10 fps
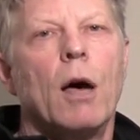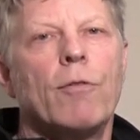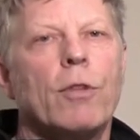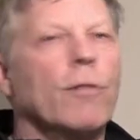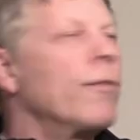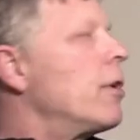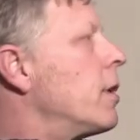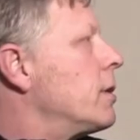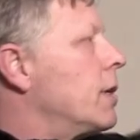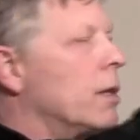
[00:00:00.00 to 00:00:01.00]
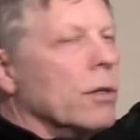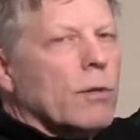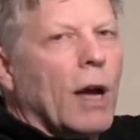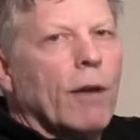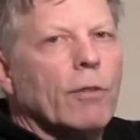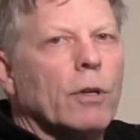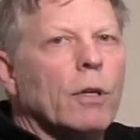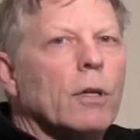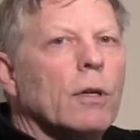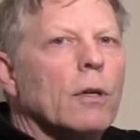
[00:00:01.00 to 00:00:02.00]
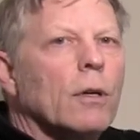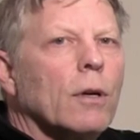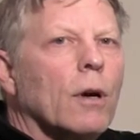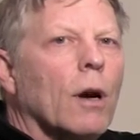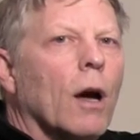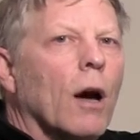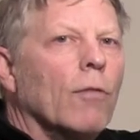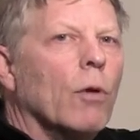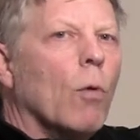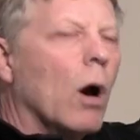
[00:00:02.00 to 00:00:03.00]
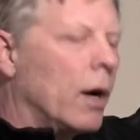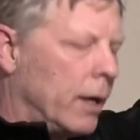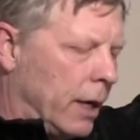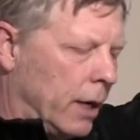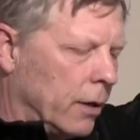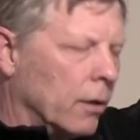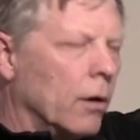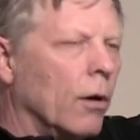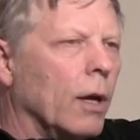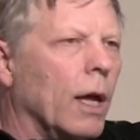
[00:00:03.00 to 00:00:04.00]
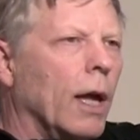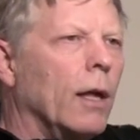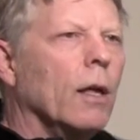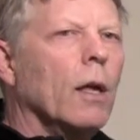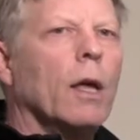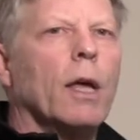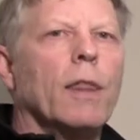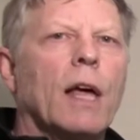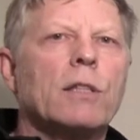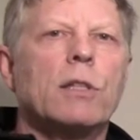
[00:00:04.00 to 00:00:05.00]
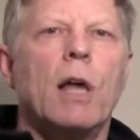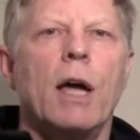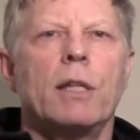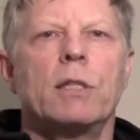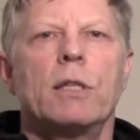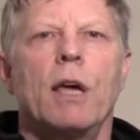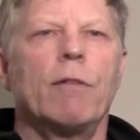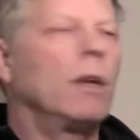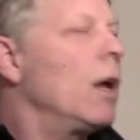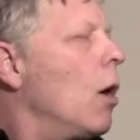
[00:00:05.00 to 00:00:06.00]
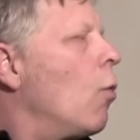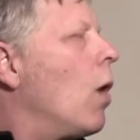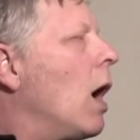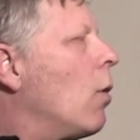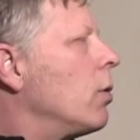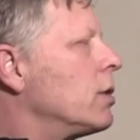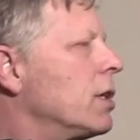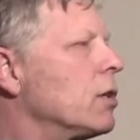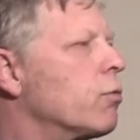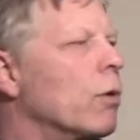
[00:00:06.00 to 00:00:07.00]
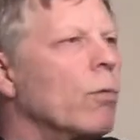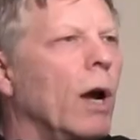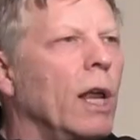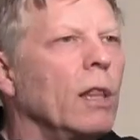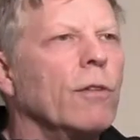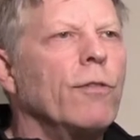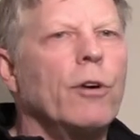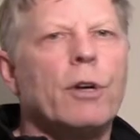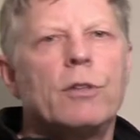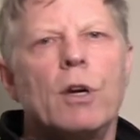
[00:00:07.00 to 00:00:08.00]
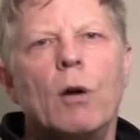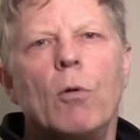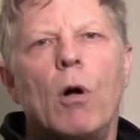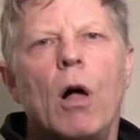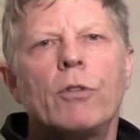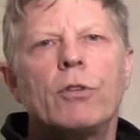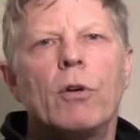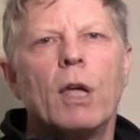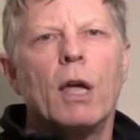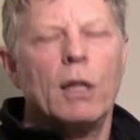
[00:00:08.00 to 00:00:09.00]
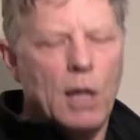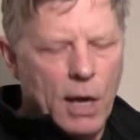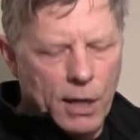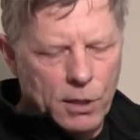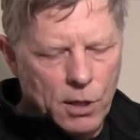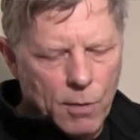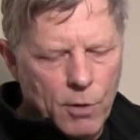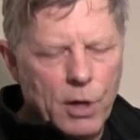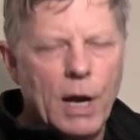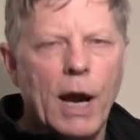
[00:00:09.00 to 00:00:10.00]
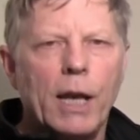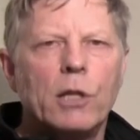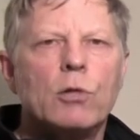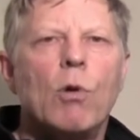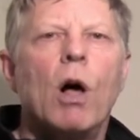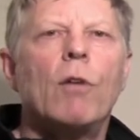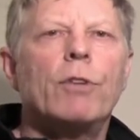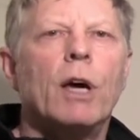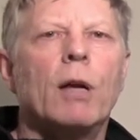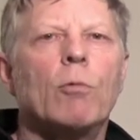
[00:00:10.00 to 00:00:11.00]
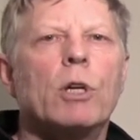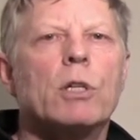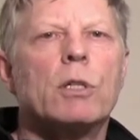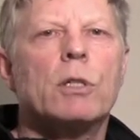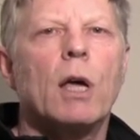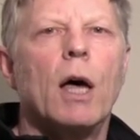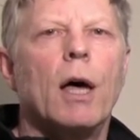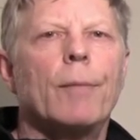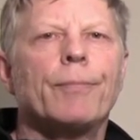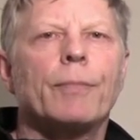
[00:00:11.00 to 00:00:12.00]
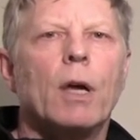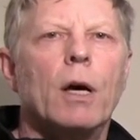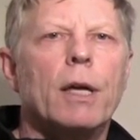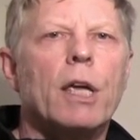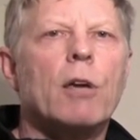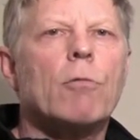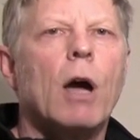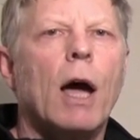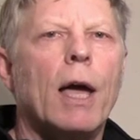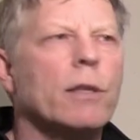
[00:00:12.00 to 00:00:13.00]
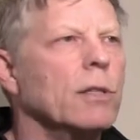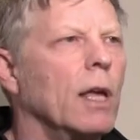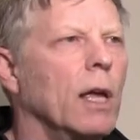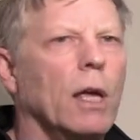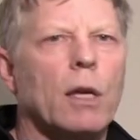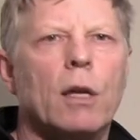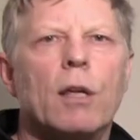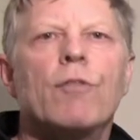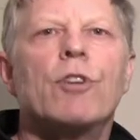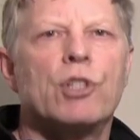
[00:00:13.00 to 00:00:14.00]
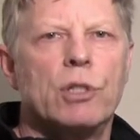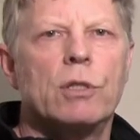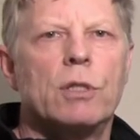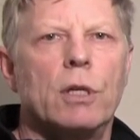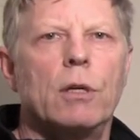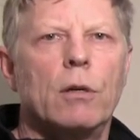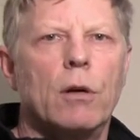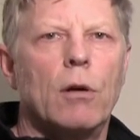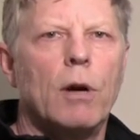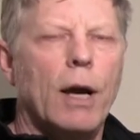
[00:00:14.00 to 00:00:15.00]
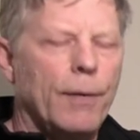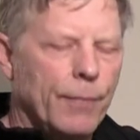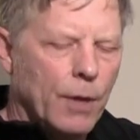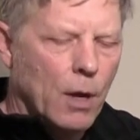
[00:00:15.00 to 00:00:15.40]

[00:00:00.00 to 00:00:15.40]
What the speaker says: for the furnace at the draft hood of the water heater, okay? And that's line 7. Well, since we're running the furnace here, we'll also get lines number 9 and 12 done, which is heat rise and efficiency, all right?